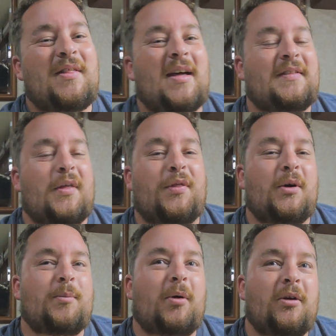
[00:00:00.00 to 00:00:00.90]
like the
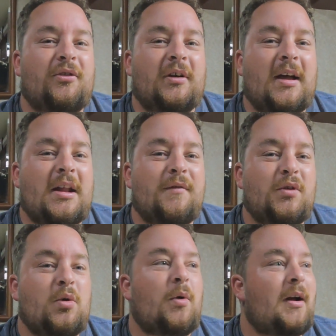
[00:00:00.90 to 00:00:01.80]
third person kind of
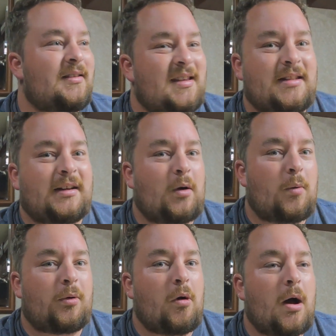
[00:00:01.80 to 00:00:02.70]
view where I set the
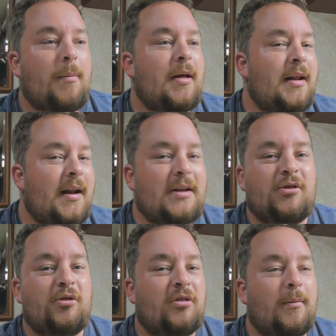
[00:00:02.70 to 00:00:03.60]
GoPro up and then I
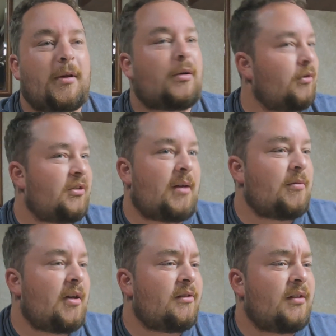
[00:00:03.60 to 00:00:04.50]
do something or Sam
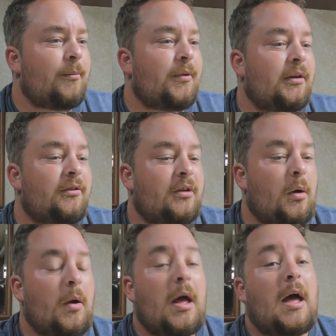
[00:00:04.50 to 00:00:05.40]
does something.
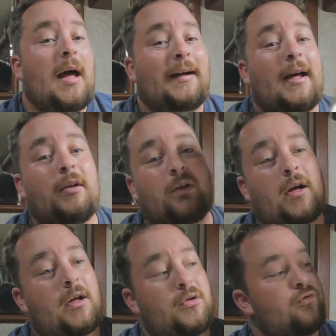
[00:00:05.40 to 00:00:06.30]
So I got
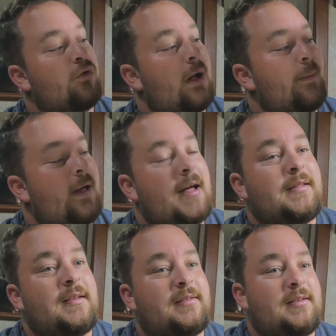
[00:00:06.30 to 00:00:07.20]
a new
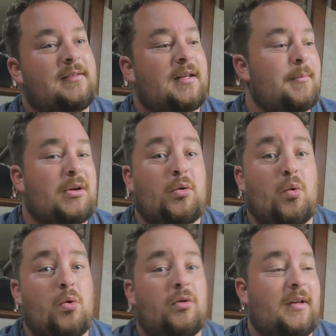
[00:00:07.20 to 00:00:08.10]
tripod. This is gonna be
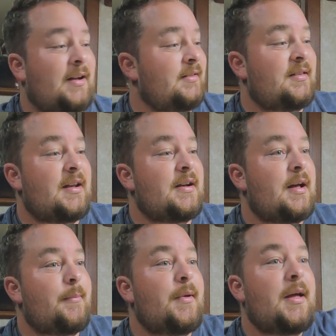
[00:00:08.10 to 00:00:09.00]
cool because I can set it
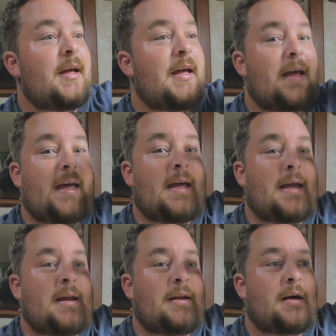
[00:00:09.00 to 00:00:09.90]
up
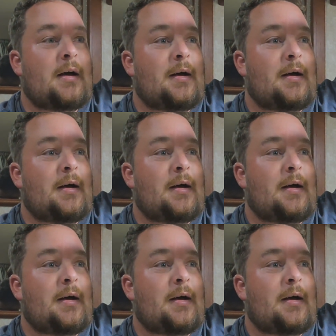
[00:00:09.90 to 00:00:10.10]
and